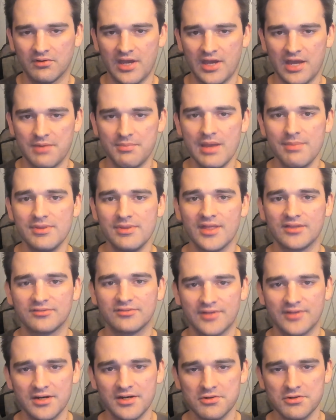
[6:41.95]
And maybe that's
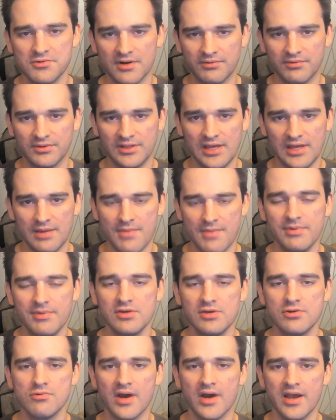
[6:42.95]
not who I really am. Maybe
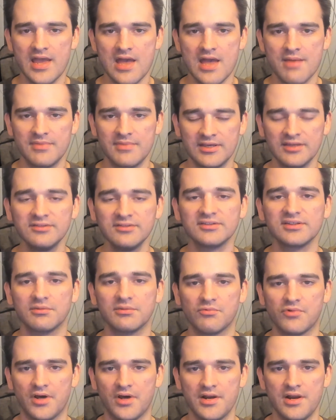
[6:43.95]
who I am is
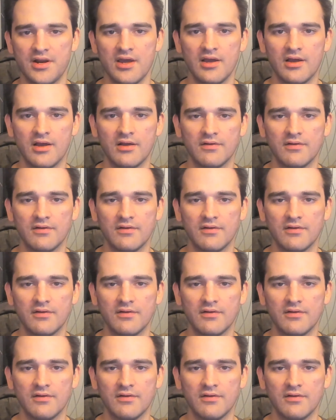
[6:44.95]
someone